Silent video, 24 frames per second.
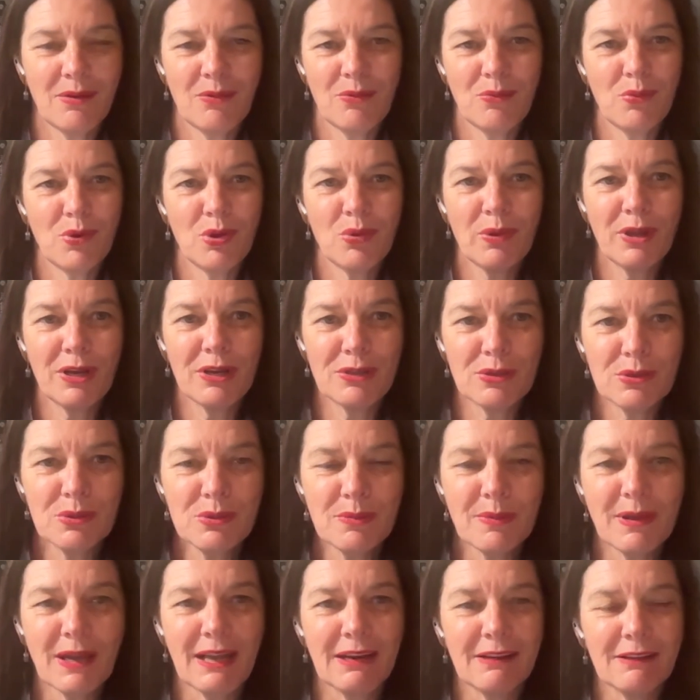What are we going to do
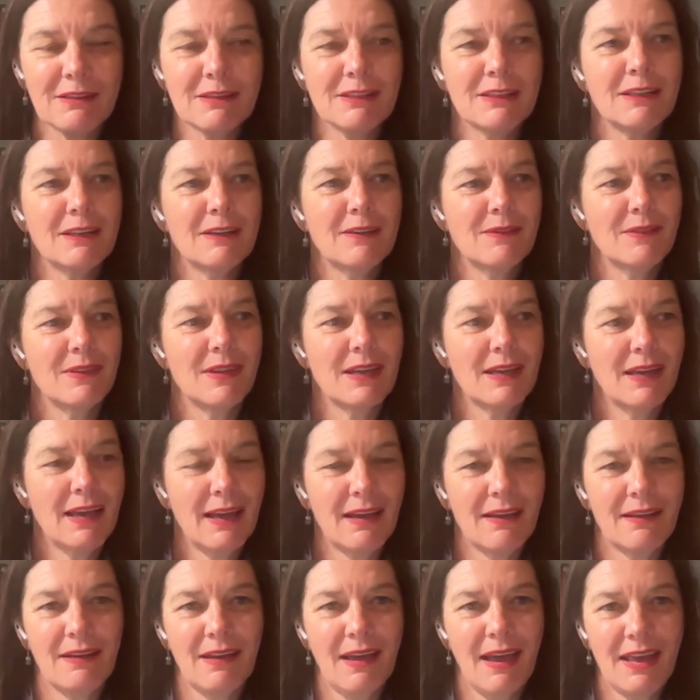about it?
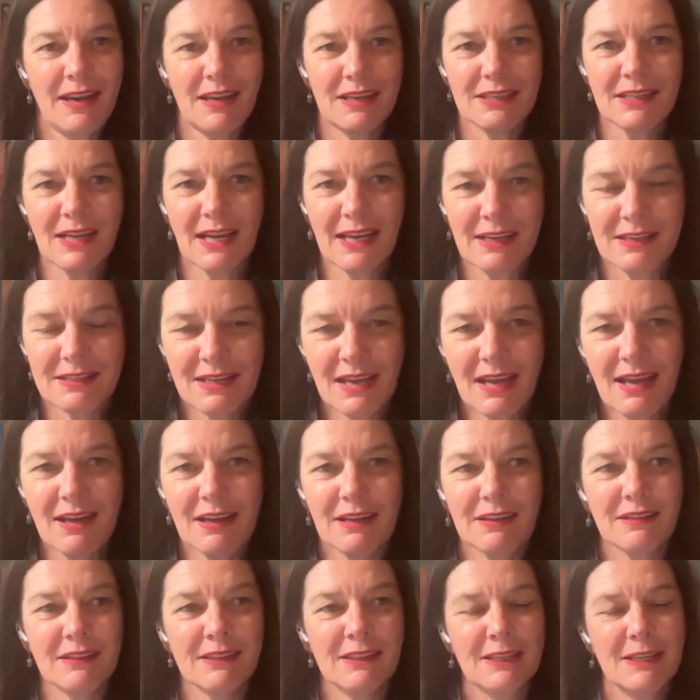How do you take it
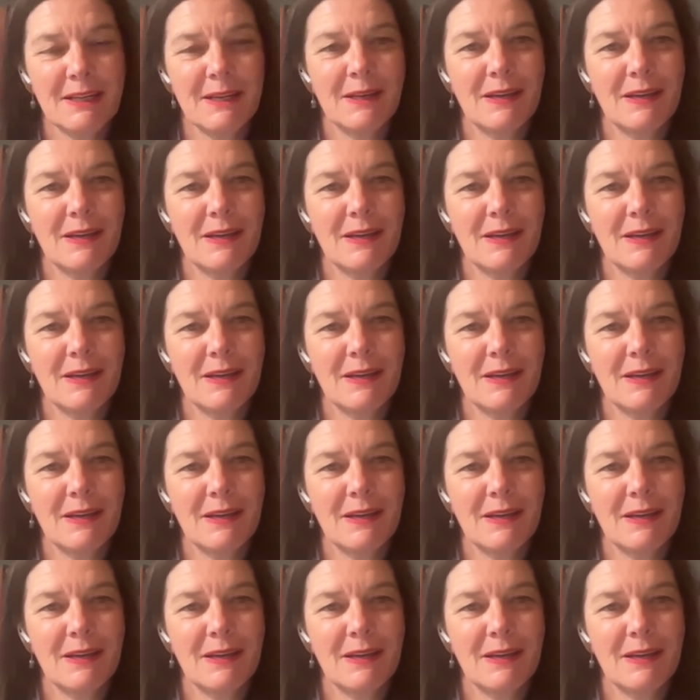down?